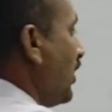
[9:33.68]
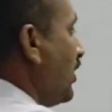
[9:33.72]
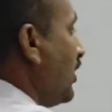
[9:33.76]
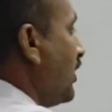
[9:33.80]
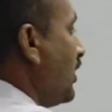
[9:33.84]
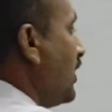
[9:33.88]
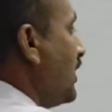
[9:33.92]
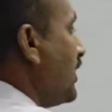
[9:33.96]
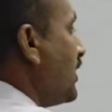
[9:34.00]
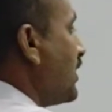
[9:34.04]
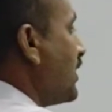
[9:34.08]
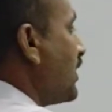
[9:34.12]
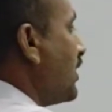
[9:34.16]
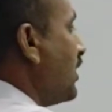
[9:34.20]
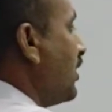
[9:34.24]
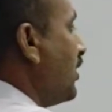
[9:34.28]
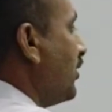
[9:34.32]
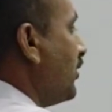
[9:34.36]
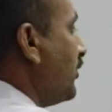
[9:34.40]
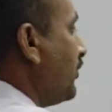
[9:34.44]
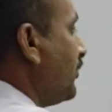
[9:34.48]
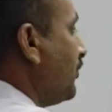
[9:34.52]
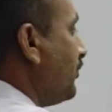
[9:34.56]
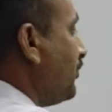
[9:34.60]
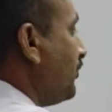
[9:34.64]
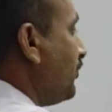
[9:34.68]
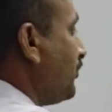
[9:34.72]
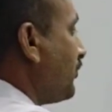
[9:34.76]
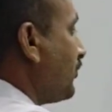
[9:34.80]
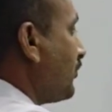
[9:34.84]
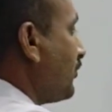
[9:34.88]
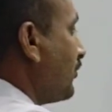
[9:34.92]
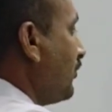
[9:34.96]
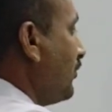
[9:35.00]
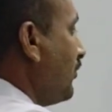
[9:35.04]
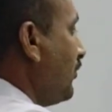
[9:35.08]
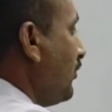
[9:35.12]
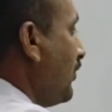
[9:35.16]
this
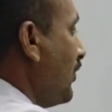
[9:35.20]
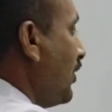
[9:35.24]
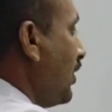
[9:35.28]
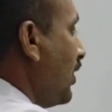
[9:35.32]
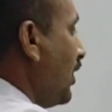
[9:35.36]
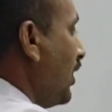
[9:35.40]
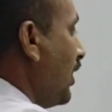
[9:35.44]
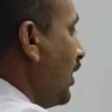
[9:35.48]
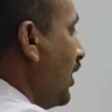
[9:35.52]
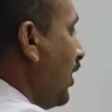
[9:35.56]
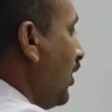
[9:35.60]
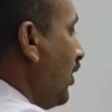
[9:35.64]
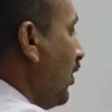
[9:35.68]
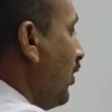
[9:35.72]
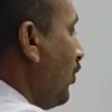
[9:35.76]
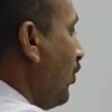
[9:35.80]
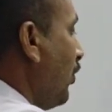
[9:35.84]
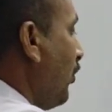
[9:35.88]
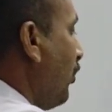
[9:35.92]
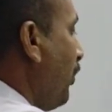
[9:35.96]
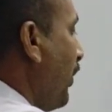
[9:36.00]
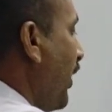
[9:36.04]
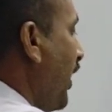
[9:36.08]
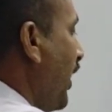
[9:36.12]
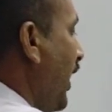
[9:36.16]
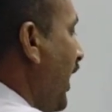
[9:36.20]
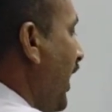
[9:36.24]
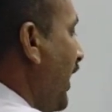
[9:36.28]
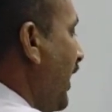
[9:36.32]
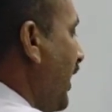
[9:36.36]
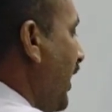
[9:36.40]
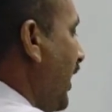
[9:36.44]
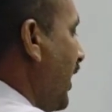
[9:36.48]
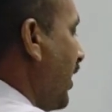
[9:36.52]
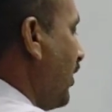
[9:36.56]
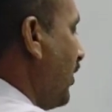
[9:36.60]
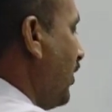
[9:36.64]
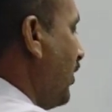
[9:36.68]
lone pair
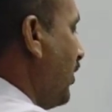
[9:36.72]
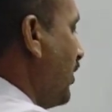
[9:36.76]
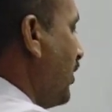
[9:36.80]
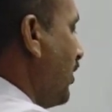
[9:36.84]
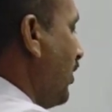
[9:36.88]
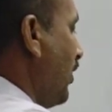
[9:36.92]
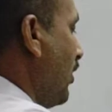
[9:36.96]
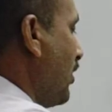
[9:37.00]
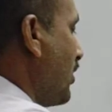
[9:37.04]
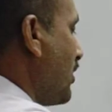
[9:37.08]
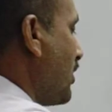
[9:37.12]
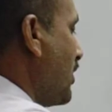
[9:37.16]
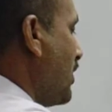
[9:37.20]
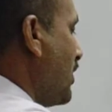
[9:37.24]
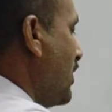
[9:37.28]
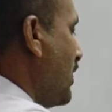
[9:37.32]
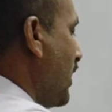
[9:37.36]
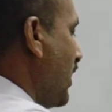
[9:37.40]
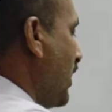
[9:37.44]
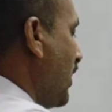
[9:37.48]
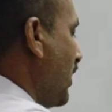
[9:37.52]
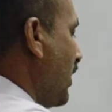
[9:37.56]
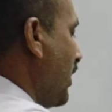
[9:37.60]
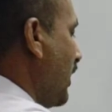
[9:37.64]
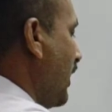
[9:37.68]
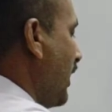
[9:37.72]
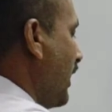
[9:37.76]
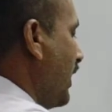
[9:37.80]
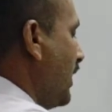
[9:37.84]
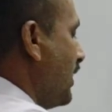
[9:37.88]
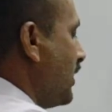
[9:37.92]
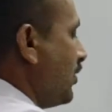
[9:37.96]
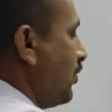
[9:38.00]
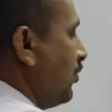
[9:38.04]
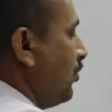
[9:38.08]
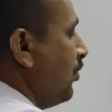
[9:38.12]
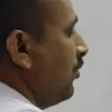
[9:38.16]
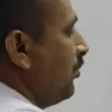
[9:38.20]
attack on oxygen, there
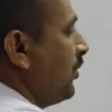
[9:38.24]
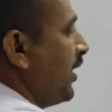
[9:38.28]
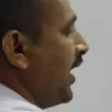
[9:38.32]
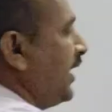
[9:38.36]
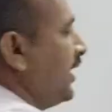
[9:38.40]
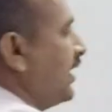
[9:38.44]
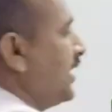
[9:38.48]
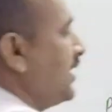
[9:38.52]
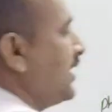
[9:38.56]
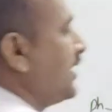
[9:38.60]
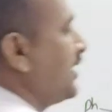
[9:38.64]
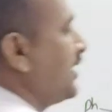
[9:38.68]
is O minus